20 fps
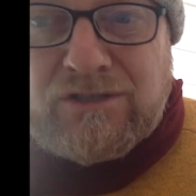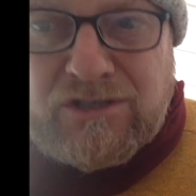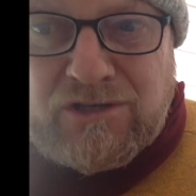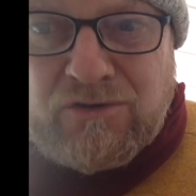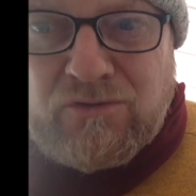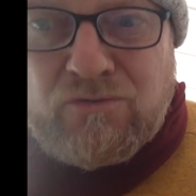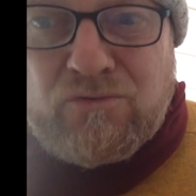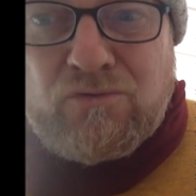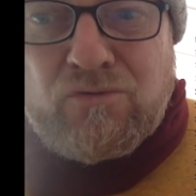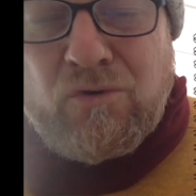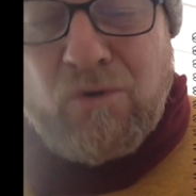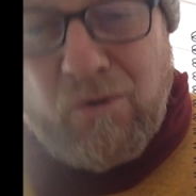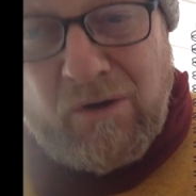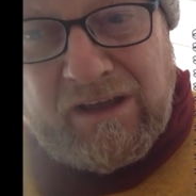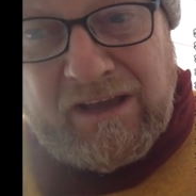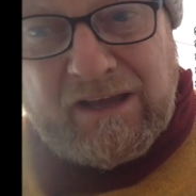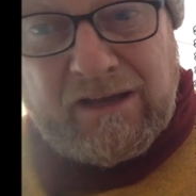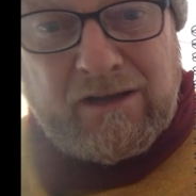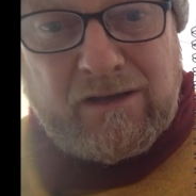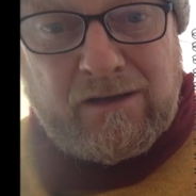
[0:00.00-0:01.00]
too
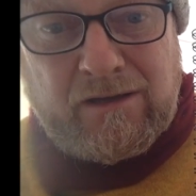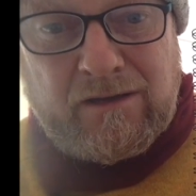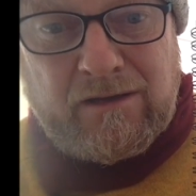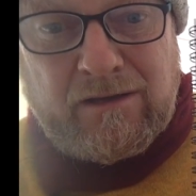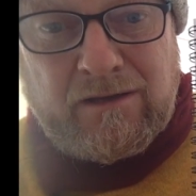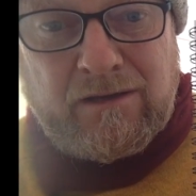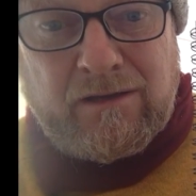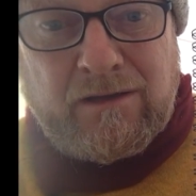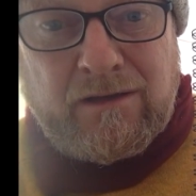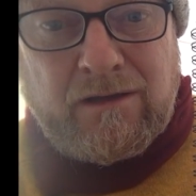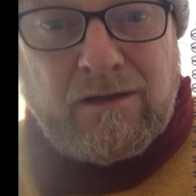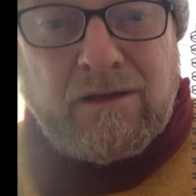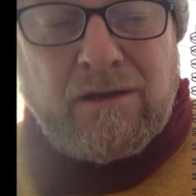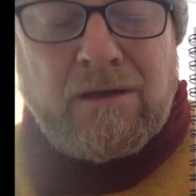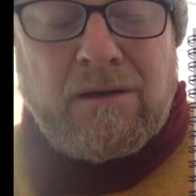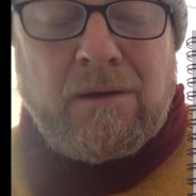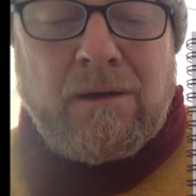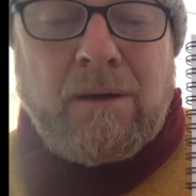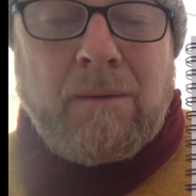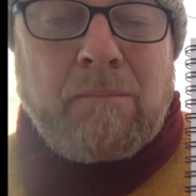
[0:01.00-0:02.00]
quick.
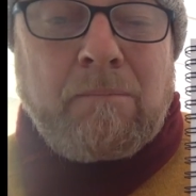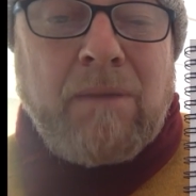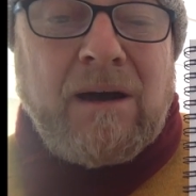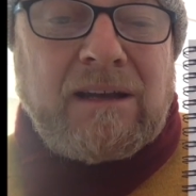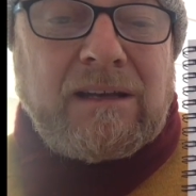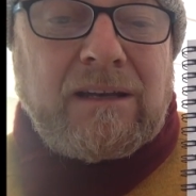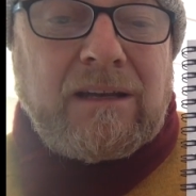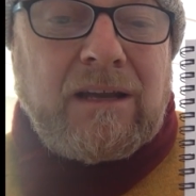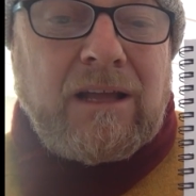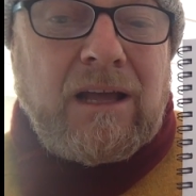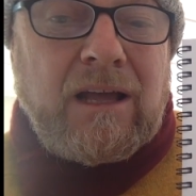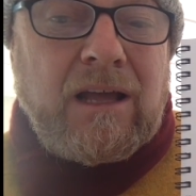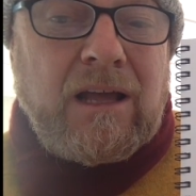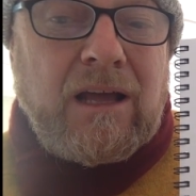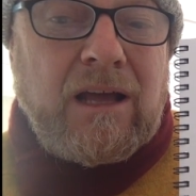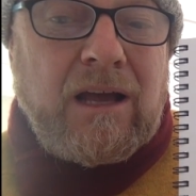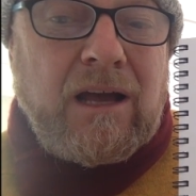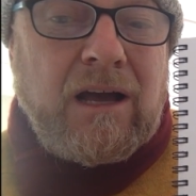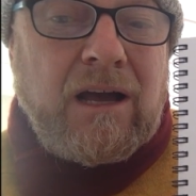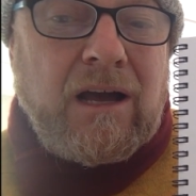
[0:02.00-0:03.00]
But
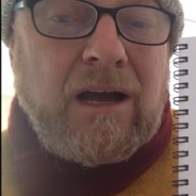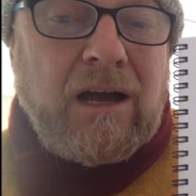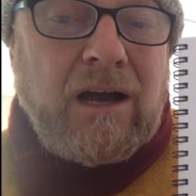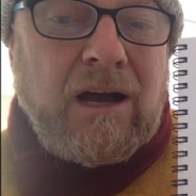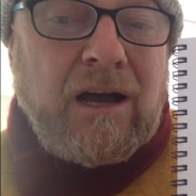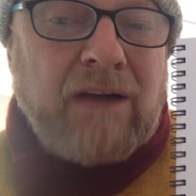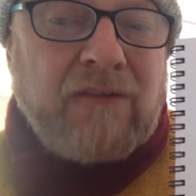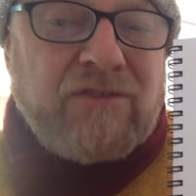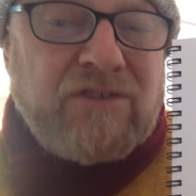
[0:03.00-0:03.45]
I've